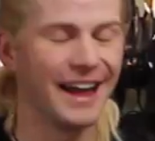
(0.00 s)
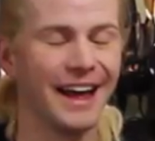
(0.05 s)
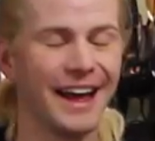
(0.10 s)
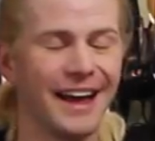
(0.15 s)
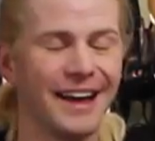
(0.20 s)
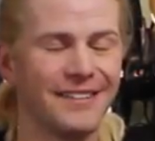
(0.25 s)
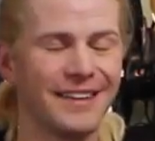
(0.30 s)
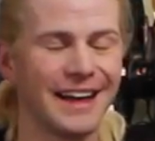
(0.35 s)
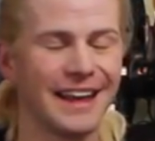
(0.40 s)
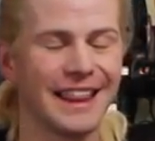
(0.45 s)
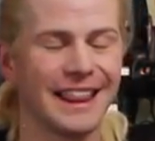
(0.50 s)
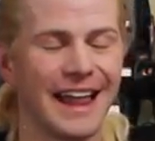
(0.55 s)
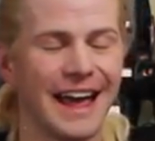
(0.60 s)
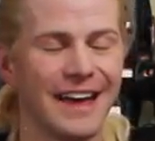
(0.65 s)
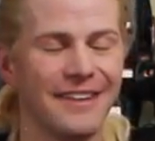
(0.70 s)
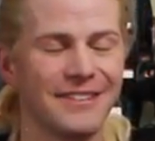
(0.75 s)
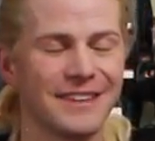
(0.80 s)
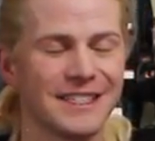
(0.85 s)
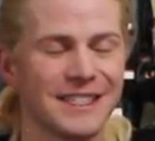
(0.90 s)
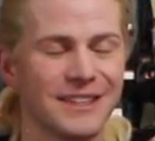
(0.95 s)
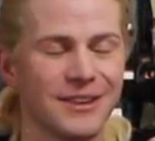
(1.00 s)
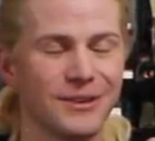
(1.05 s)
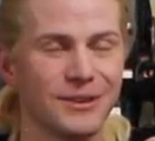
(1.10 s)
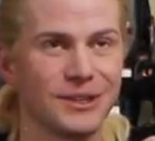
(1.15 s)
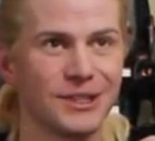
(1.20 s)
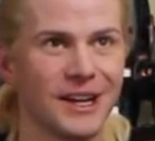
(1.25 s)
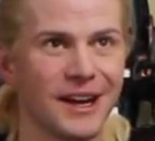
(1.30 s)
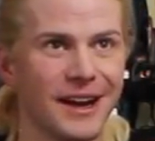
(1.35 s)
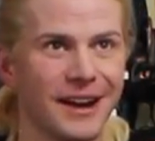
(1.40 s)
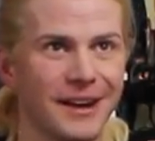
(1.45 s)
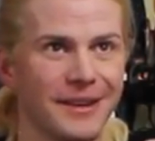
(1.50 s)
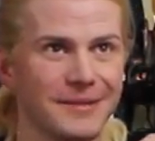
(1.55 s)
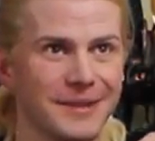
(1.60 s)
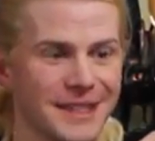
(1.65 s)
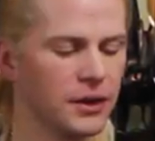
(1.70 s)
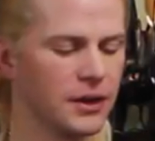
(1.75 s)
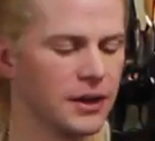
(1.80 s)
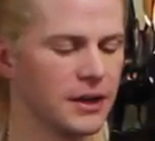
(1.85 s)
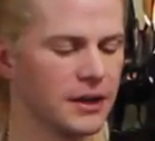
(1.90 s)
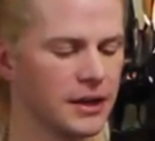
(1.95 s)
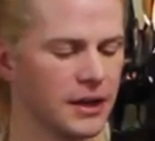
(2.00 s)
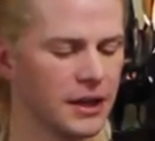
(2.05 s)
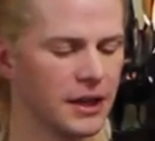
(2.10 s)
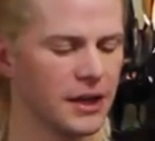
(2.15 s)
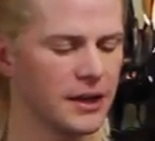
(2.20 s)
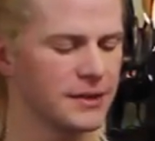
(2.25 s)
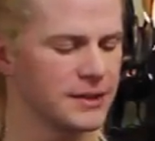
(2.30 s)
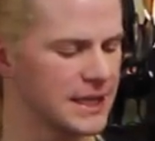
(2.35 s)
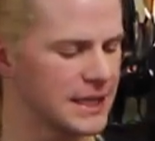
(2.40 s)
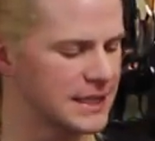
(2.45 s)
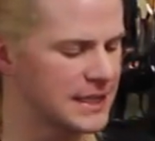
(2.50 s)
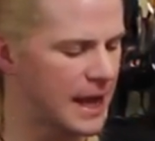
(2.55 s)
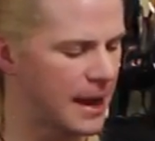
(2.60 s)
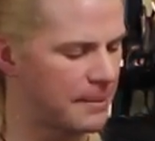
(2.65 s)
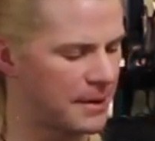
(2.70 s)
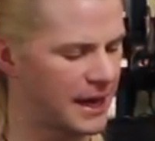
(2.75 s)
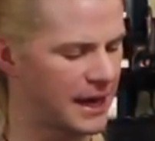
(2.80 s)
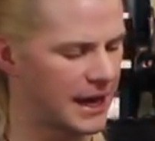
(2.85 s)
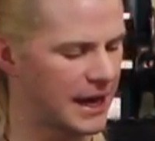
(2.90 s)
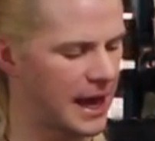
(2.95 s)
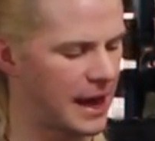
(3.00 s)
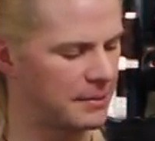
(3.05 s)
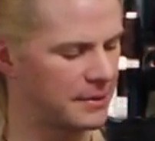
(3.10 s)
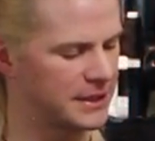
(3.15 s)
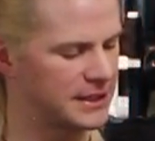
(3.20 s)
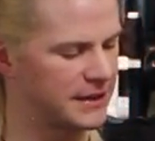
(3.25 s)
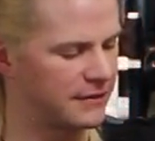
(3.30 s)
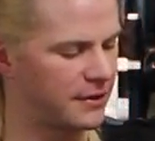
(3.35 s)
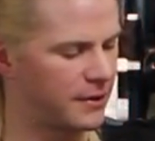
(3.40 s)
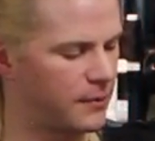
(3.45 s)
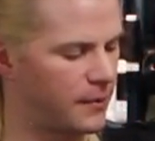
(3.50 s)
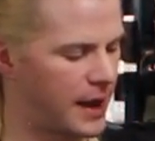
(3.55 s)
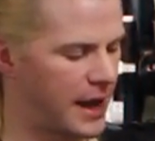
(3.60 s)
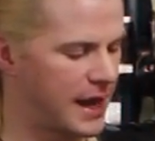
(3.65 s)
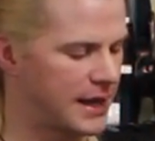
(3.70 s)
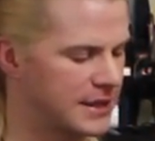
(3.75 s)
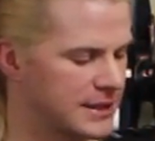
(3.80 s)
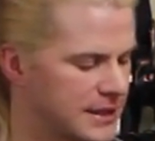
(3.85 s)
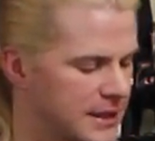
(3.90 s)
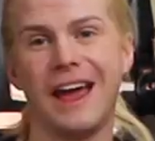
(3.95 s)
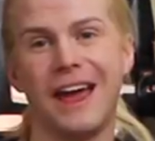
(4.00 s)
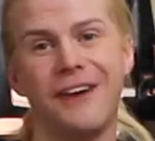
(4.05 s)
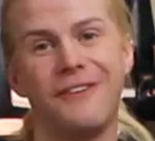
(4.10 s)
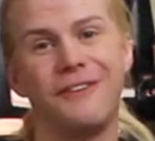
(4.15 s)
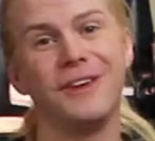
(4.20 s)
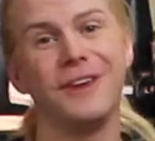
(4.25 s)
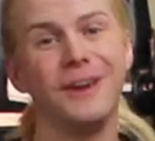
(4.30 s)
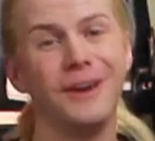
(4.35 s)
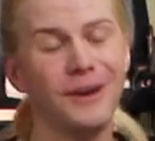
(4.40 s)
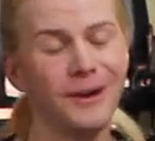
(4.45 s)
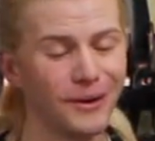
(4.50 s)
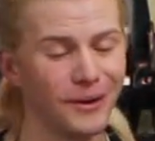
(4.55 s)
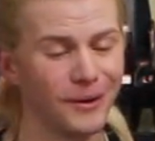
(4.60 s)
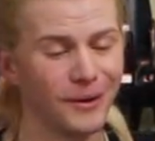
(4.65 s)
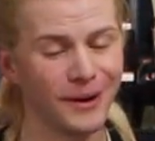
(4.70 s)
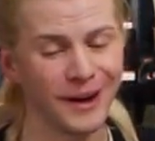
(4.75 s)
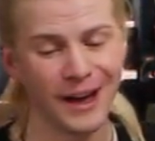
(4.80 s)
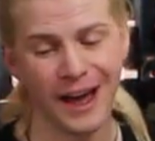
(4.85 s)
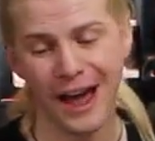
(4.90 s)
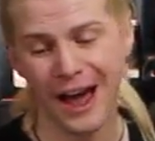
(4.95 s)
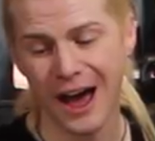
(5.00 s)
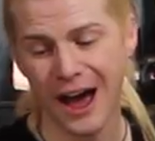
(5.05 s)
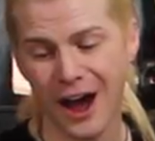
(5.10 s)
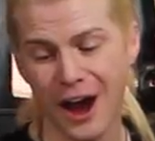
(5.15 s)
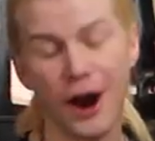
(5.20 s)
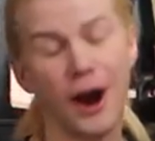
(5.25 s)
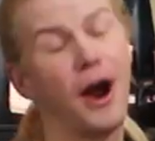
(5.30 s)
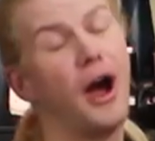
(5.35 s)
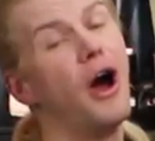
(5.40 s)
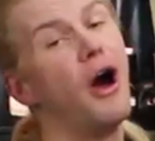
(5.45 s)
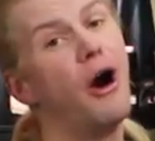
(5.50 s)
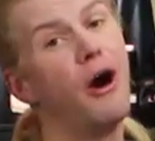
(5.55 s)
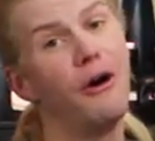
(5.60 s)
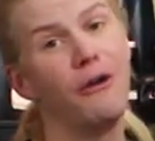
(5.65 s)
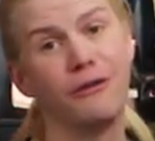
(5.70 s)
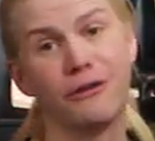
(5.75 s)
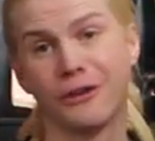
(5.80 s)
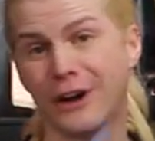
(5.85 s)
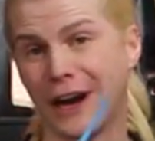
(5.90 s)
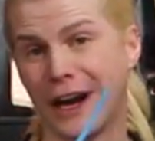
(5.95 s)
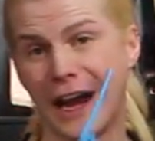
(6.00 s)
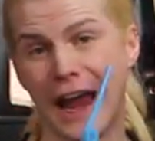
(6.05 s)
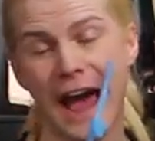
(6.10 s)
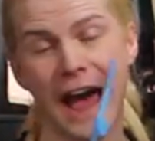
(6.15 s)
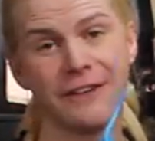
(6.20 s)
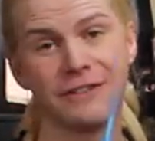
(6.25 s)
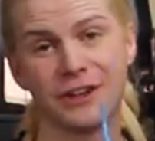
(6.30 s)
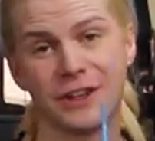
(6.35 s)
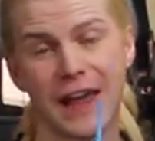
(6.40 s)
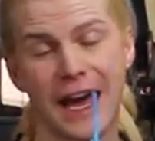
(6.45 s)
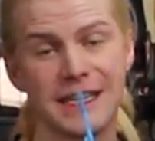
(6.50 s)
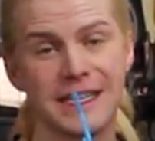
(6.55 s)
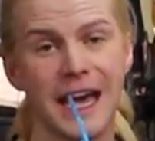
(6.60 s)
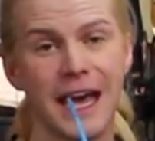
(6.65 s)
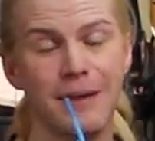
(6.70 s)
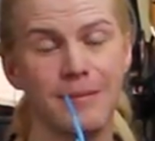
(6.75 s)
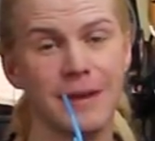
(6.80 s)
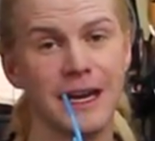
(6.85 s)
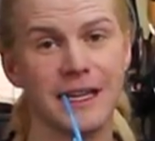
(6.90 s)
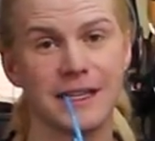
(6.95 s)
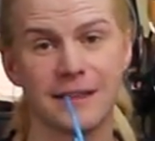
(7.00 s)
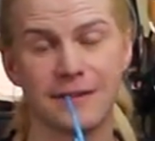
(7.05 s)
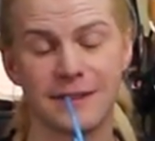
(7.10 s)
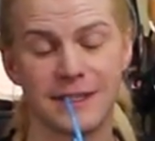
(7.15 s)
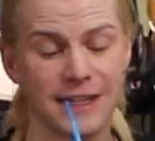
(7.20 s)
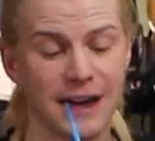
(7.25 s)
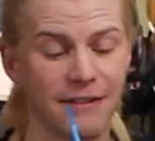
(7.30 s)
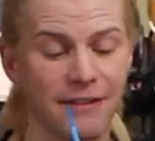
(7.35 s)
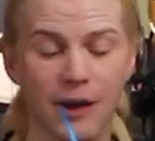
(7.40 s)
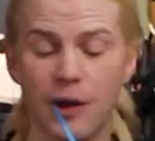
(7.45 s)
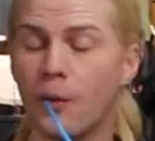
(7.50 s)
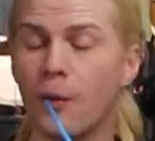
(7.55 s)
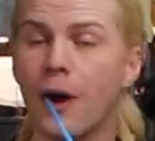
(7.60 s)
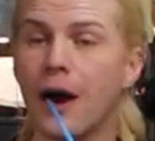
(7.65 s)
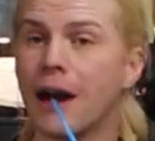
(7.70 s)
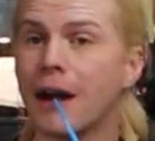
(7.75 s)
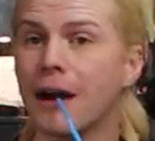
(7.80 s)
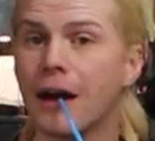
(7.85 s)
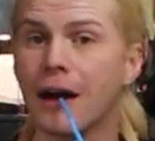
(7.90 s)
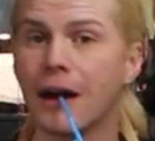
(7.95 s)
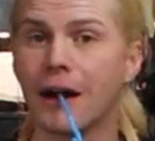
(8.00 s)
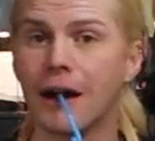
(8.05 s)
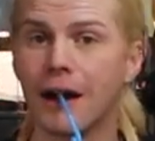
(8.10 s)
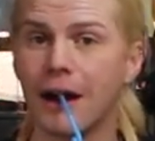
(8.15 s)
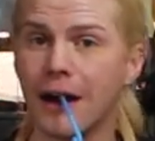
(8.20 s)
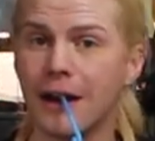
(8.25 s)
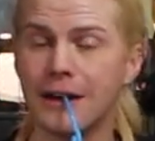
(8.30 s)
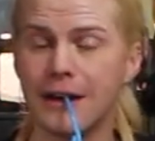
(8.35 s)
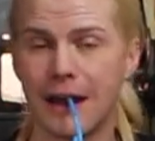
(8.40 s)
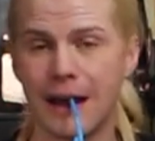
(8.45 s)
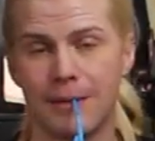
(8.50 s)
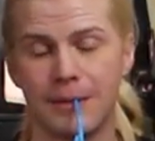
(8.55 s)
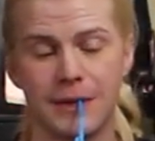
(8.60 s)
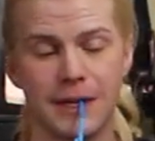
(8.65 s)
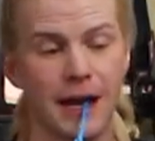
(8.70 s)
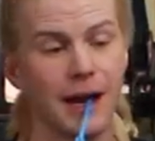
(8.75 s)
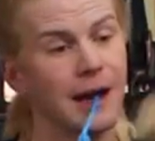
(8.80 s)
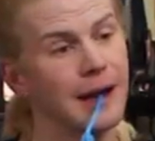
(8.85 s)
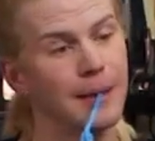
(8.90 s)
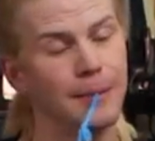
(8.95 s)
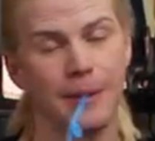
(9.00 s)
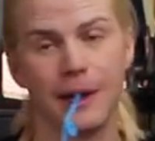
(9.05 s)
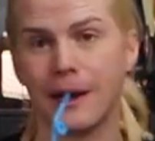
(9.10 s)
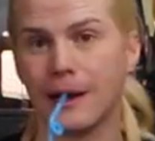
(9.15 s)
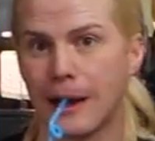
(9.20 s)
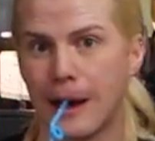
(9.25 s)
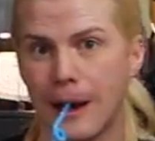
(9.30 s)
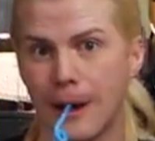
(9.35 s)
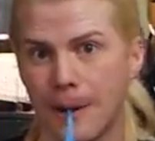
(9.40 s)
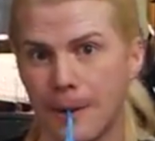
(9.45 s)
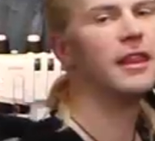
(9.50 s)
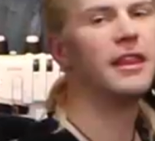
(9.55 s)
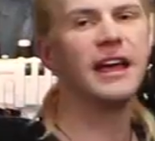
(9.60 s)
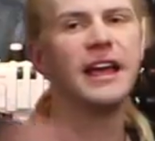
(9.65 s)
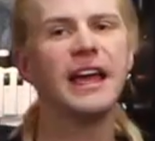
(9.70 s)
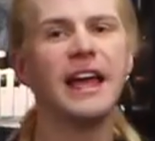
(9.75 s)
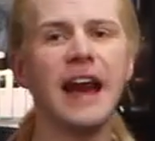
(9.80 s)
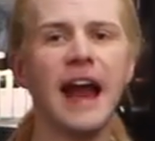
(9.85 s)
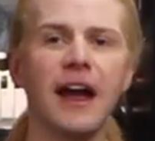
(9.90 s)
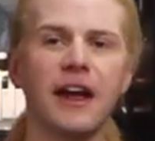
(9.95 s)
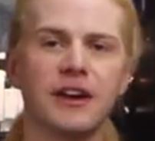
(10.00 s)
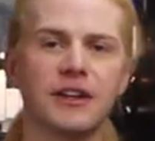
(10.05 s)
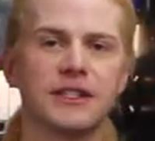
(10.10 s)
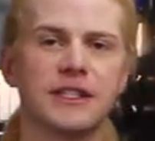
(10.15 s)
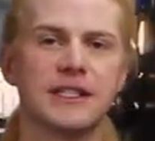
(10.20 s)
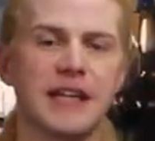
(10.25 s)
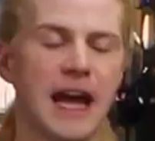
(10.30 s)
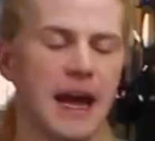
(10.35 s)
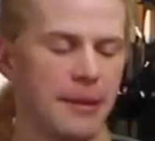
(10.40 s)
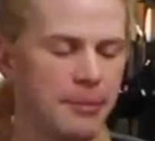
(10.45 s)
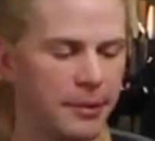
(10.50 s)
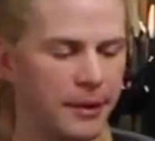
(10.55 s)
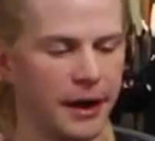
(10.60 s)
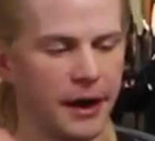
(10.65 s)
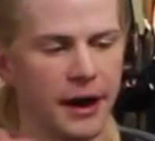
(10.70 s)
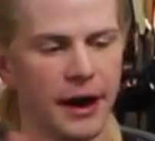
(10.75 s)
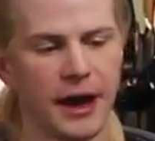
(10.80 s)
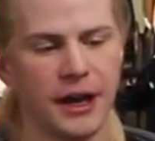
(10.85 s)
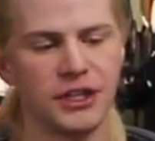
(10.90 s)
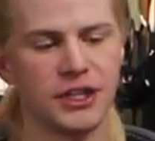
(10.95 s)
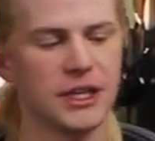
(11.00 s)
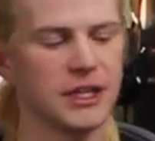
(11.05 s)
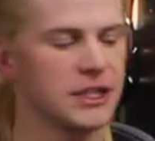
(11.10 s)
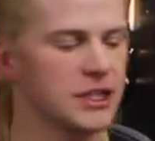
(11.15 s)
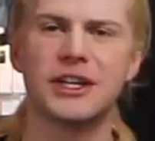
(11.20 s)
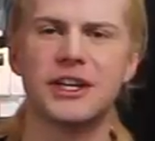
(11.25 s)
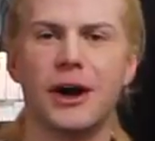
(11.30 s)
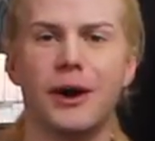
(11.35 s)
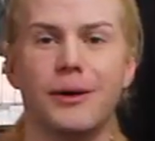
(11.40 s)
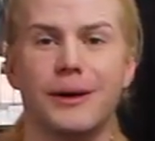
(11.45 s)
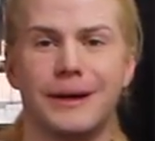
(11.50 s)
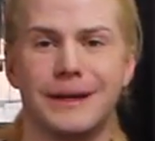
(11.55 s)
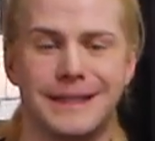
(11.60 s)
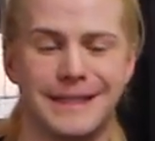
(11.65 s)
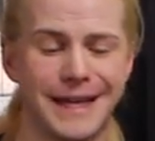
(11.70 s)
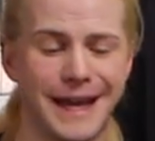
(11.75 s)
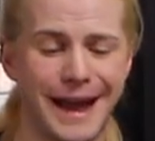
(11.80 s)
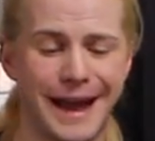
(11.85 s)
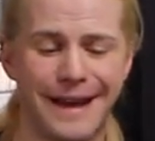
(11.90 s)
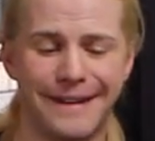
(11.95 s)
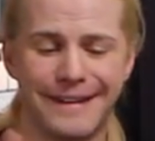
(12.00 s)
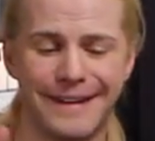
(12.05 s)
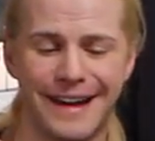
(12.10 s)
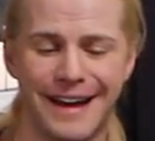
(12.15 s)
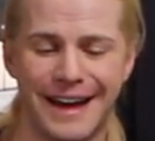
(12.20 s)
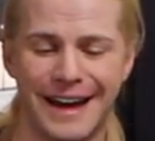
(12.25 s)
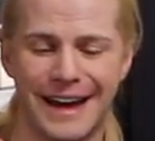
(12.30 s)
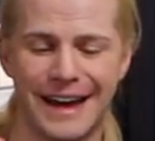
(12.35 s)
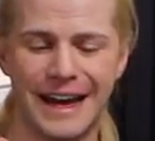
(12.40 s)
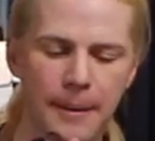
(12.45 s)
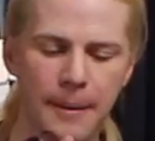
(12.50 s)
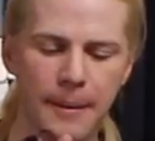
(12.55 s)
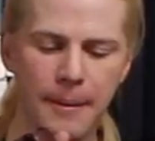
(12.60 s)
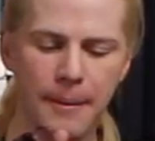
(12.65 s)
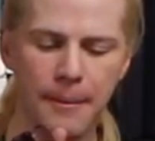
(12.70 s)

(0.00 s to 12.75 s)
Oh, my life is so charmed. You can close this up in a couple different ways. If you are over it after that ten minutes of stuffing one goddamn tiny pillow, then get out your stapler and just go to town on it.